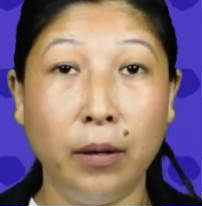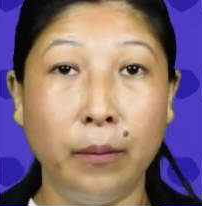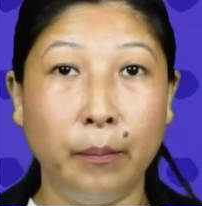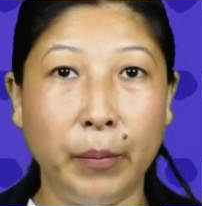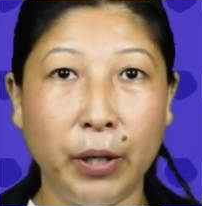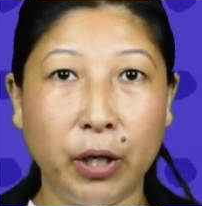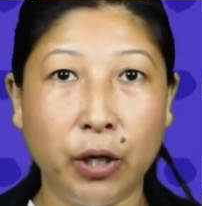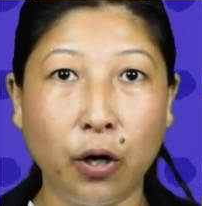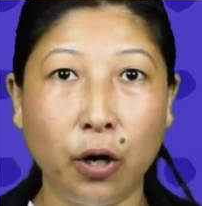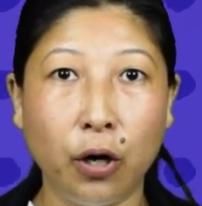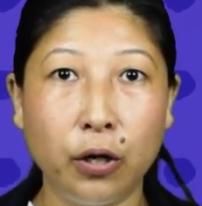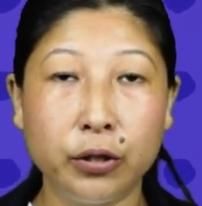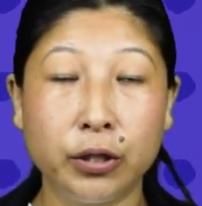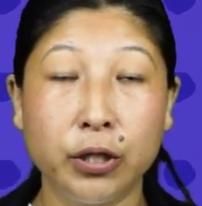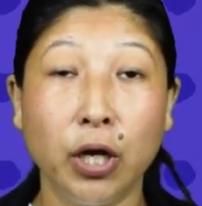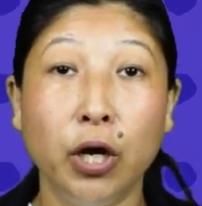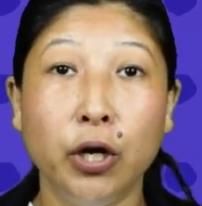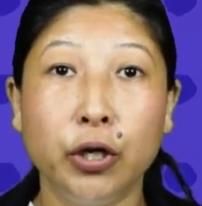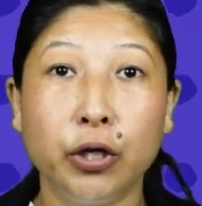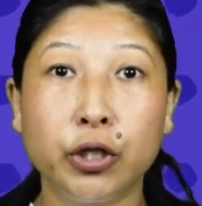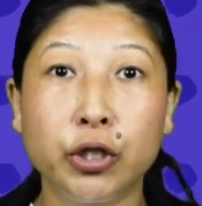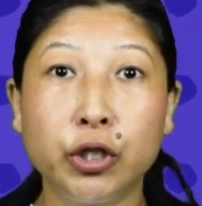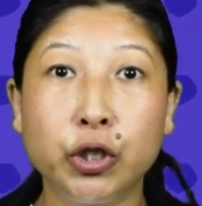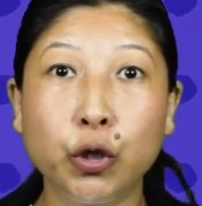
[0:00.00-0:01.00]
because
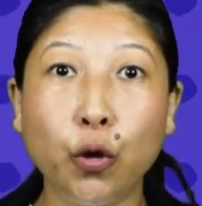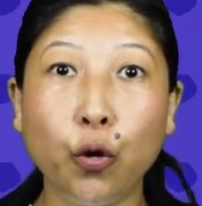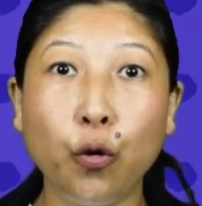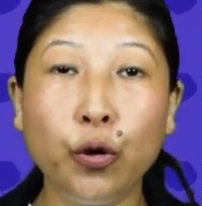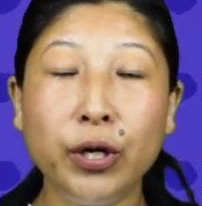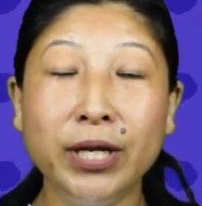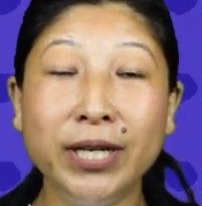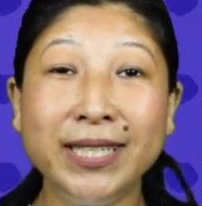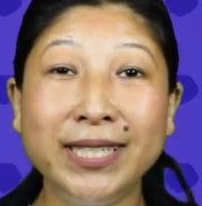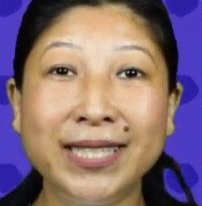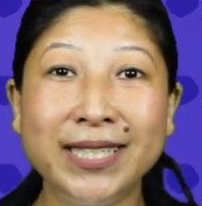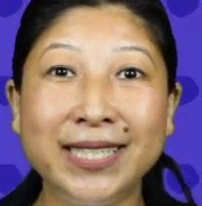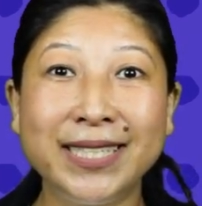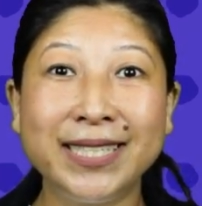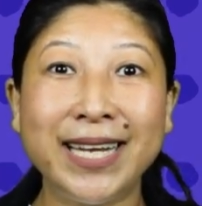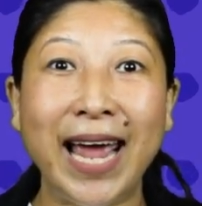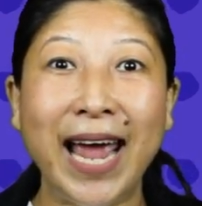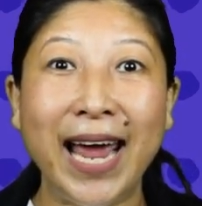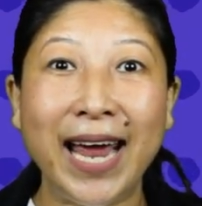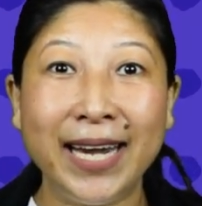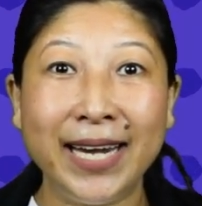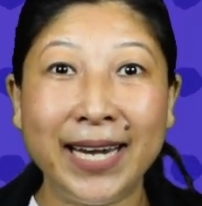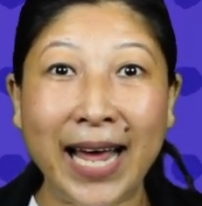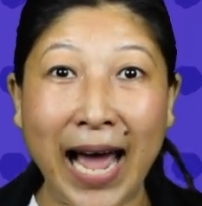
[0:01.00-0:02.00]
stories
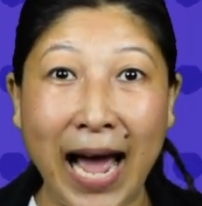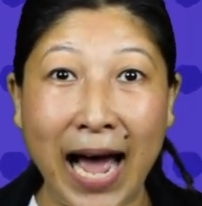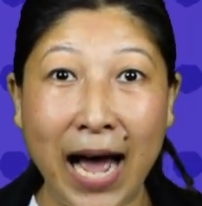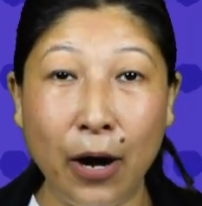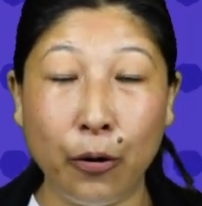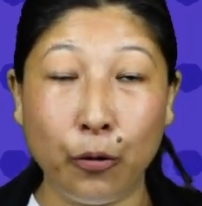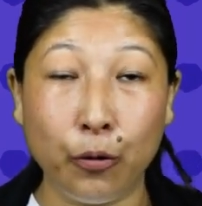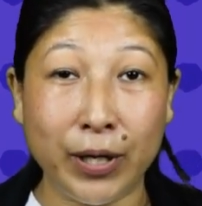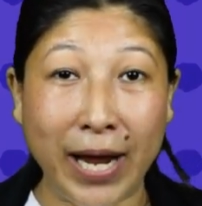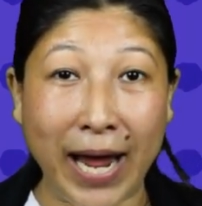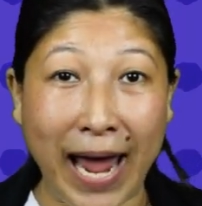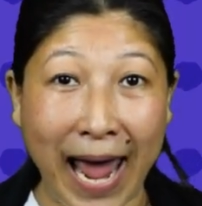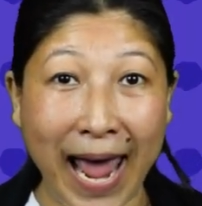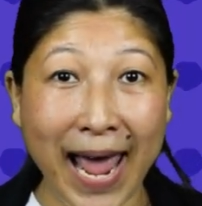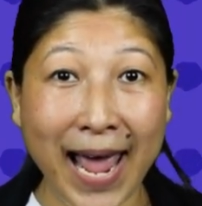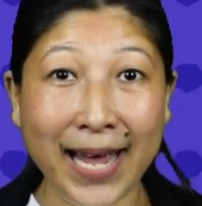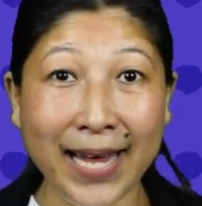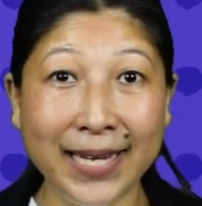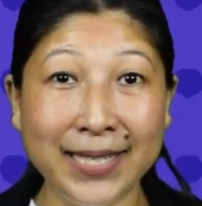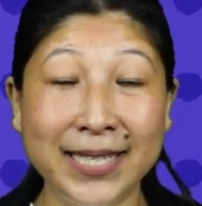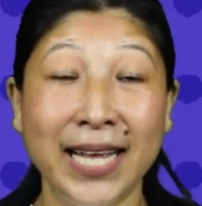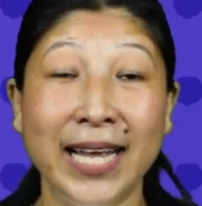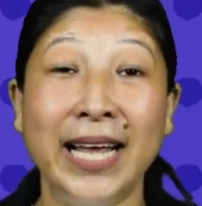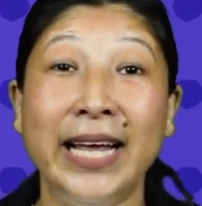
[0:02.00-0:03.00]
stand out
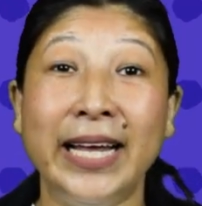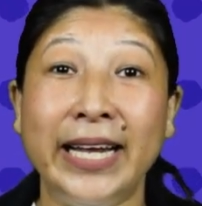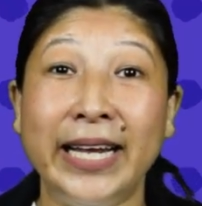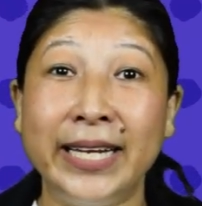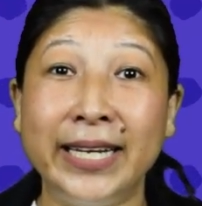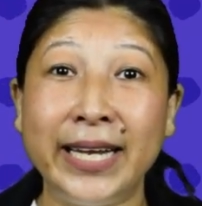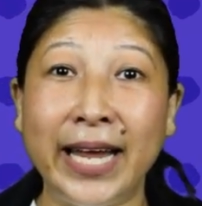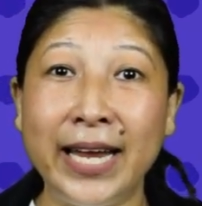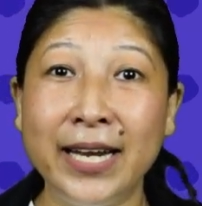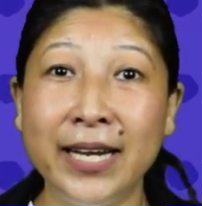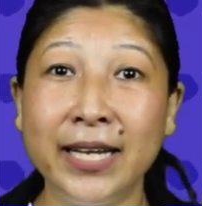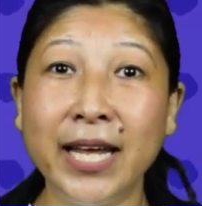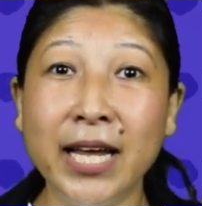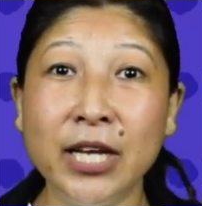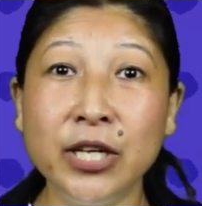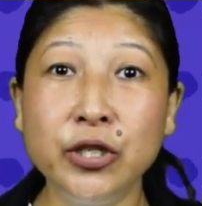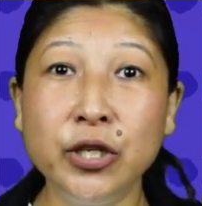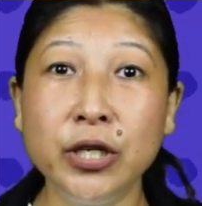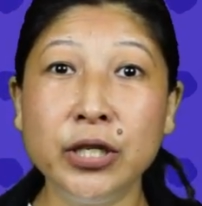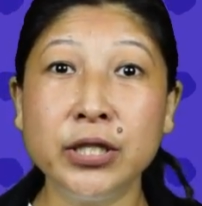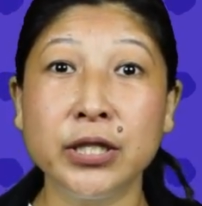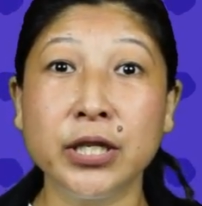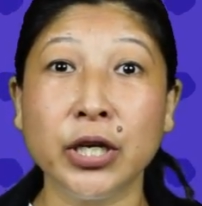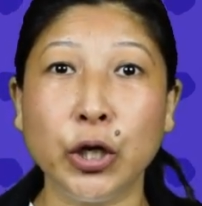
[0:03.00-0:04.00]
as it
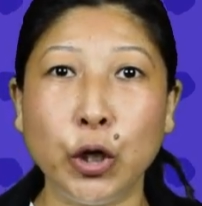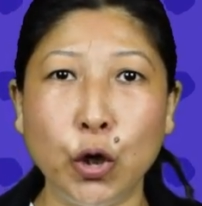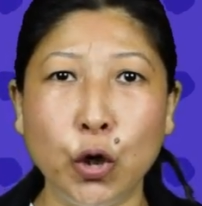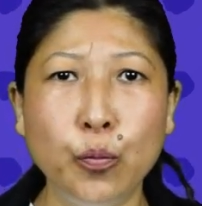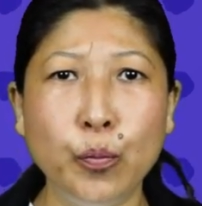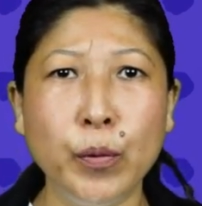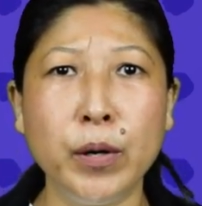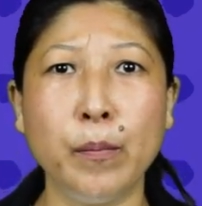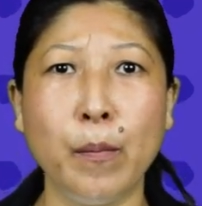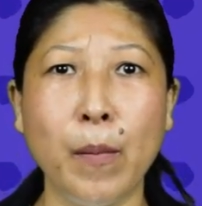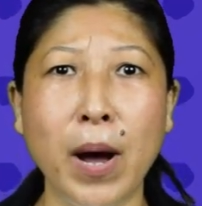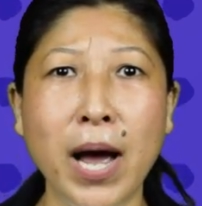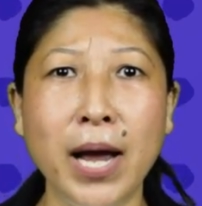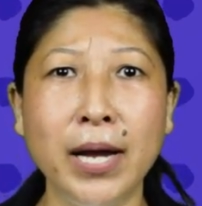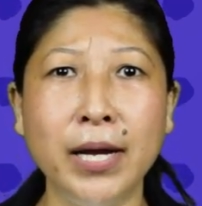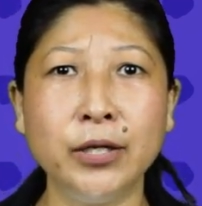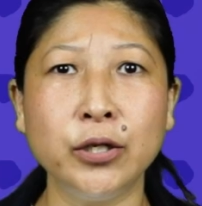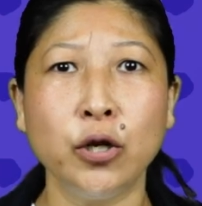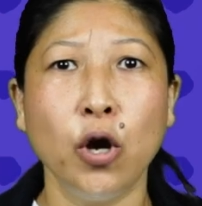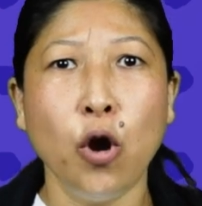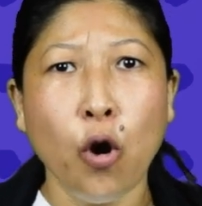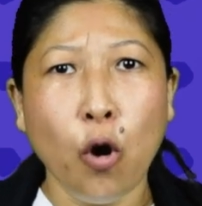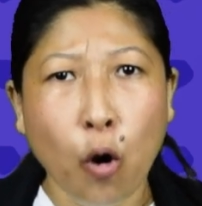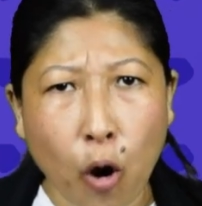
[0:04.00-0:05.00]
engages the human
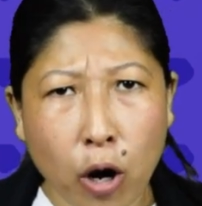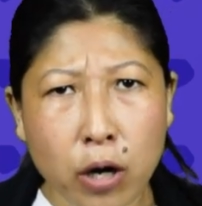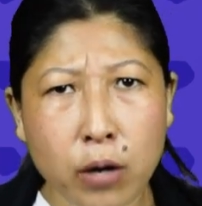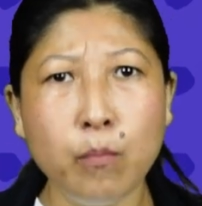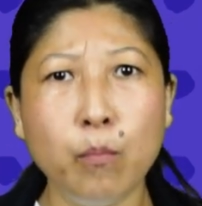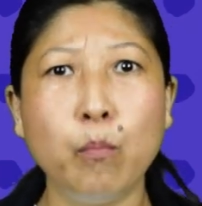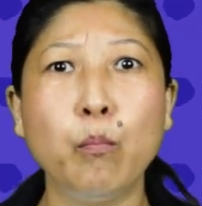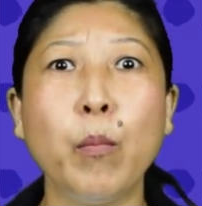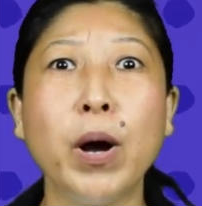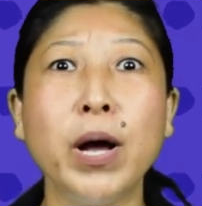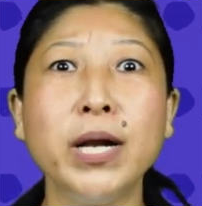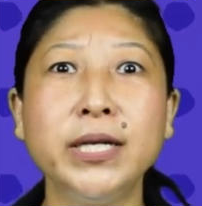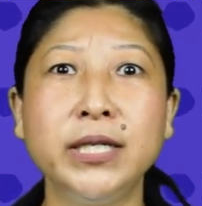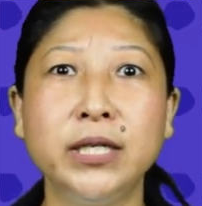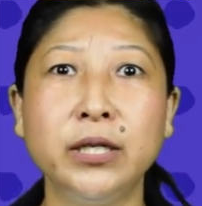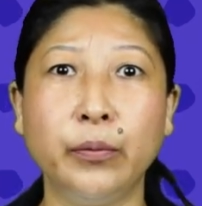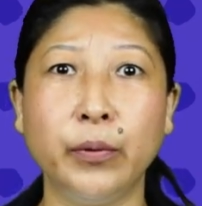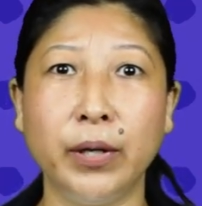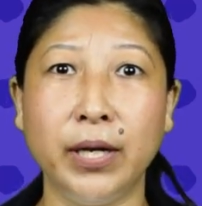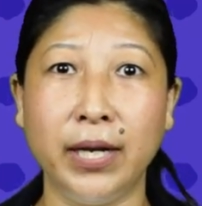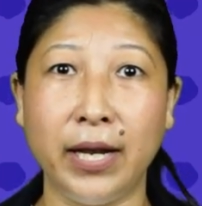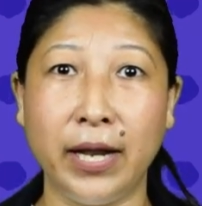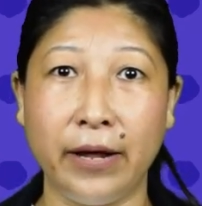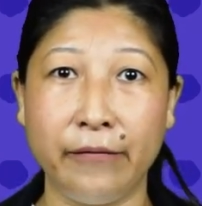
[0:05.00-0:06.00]
mind on
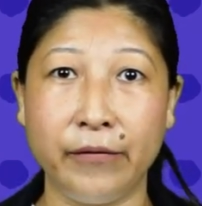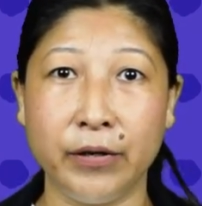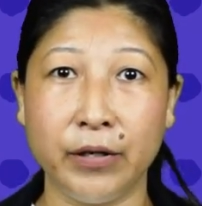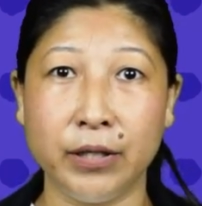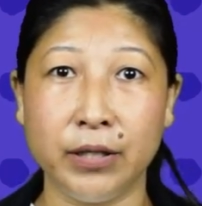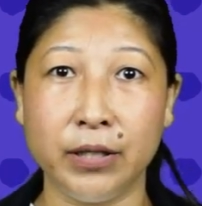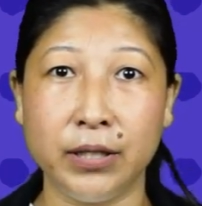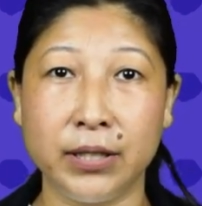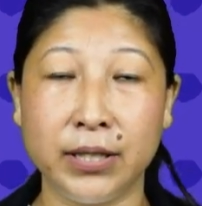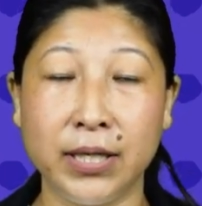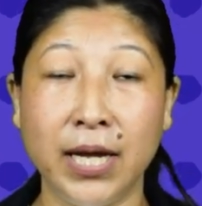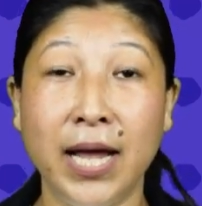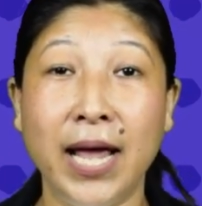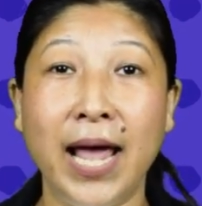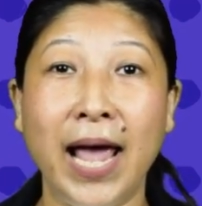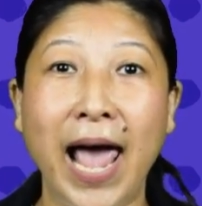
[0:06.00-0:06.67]
multiple levels.